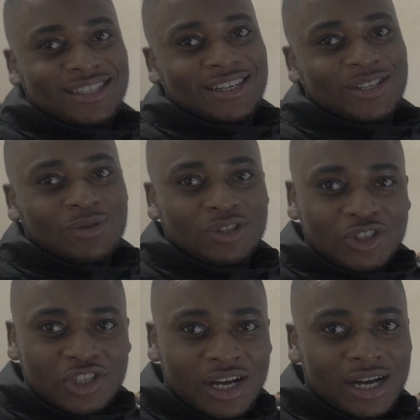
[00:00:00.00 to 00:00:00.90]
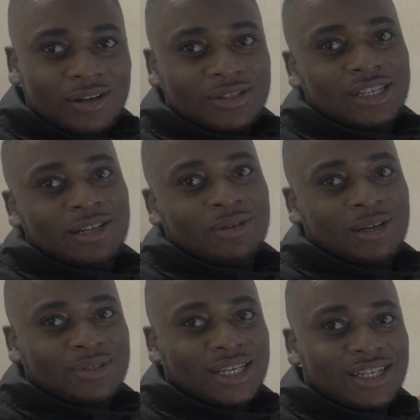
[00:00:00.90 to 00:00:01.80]
in this one. So shout out to them, you know
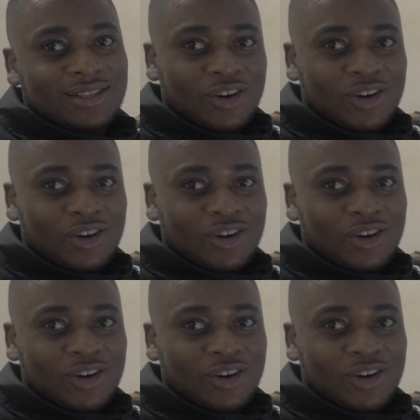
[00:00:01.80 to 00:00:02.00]
what I'm saying?